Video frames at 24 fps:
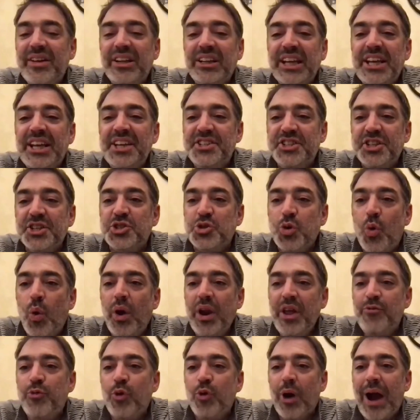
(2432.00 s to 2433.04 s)
least a
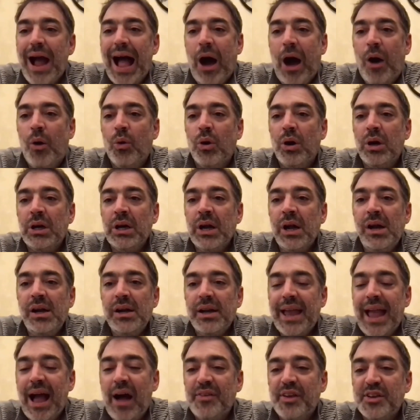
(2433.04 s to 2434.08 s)
24-hour
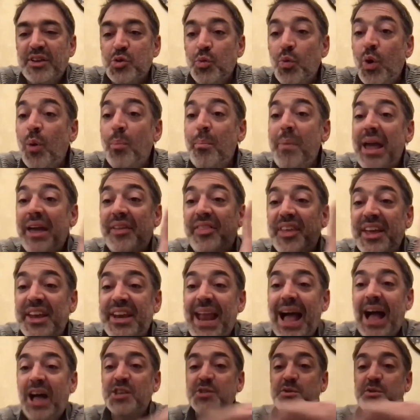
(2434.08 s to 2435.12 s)
countdown. So we'll make the
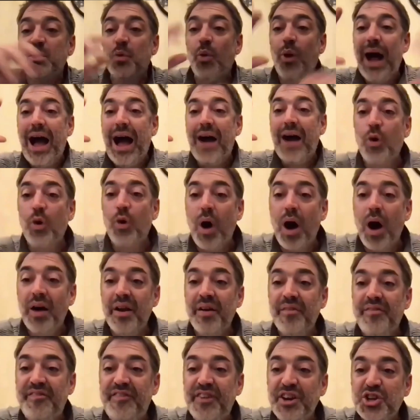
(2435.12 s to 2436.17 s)
announcement. We'll have
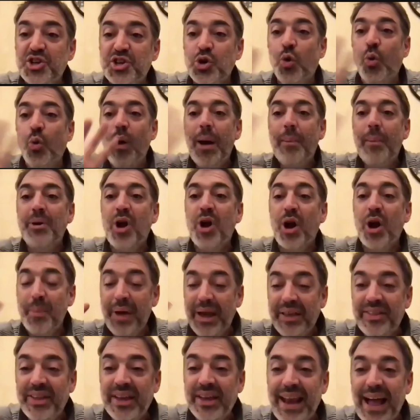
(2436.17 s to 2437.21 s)
an official webinar,
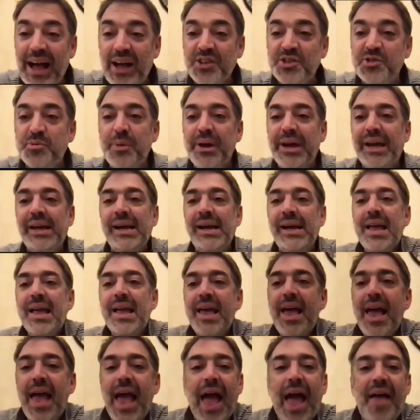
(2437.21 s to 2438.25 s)
make the announcement,
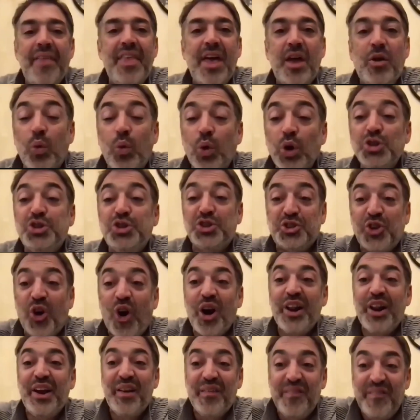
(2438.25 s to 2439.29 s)
and then we'll
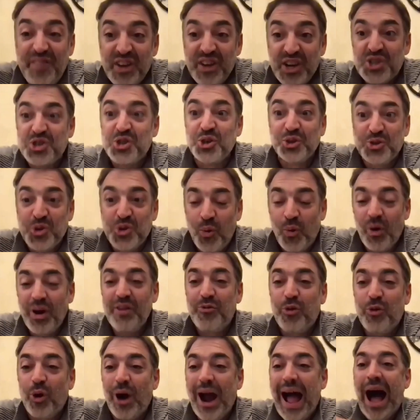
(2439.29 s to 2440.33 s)
start an official
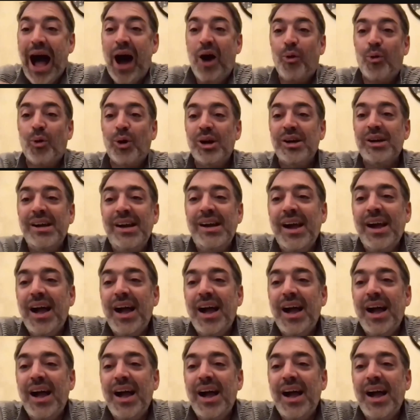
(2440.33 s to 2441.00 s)
24-hour